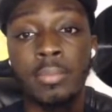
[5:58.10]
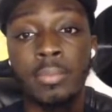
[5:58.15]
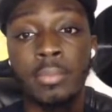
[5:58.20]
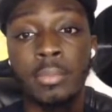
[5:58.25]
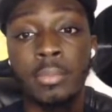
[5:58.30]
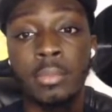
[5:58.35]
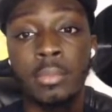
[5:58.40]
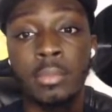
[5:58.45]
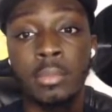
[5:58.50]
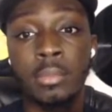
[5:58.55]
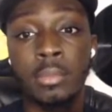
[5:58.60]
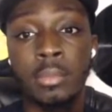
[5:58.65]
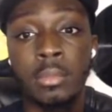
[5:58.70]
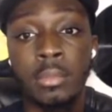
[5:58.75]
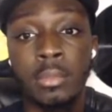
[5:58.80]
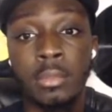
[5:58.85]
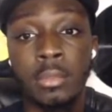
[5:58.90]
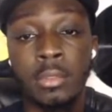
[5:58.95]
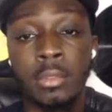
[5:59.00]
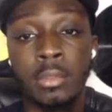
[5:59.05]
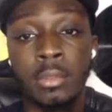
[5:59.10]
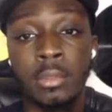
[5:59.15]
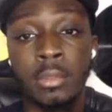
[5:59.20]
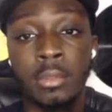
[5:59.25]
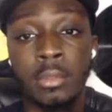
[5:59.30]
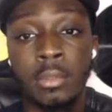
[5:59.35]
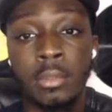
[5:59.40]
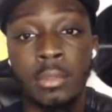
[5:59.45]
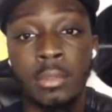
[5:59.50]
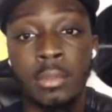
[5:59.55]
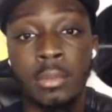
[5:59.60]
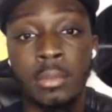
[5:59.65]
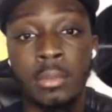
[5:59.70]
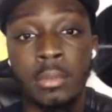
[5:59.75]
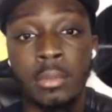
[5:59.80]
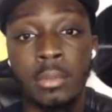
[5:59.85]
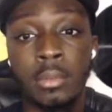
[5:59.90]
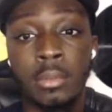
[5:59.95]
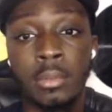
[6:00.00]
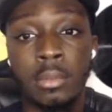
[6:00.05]

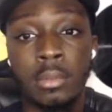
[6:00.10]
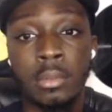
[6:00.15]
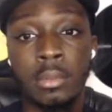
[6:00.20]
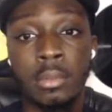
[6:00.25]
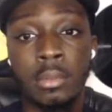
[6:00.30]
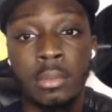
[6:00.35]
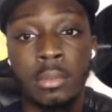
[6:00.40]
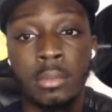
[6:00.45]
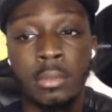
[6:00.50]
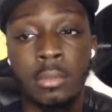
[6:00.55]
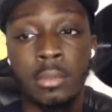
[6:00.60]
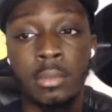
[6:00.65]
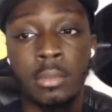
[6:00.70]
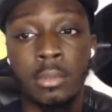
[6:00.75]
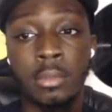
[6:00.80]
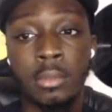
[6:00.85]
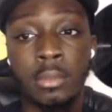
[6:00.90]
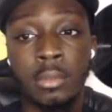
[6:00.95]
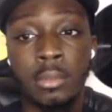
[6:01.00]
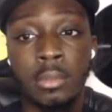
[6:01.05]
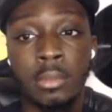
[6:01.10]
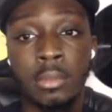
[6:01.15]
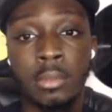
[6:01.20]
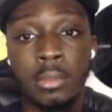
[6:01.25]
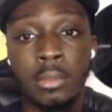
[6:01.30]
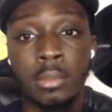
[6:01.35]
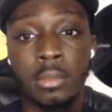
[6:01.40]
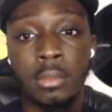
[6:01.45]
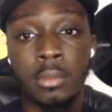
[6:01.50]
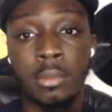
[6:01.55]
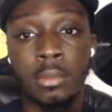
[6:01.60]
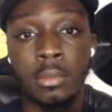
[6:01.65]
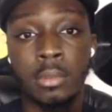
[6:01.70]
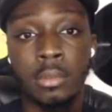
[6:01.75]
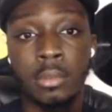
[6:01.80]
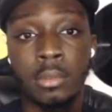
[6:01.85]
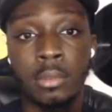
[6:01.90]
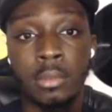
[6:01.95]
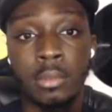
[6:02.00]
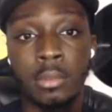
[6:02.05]

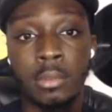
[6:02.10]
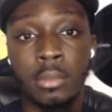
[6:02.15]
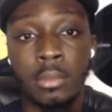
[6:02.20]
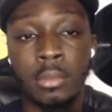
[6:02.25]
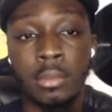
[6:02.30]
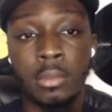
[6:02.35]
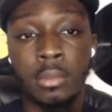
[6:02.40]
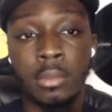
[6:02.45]
[no speech]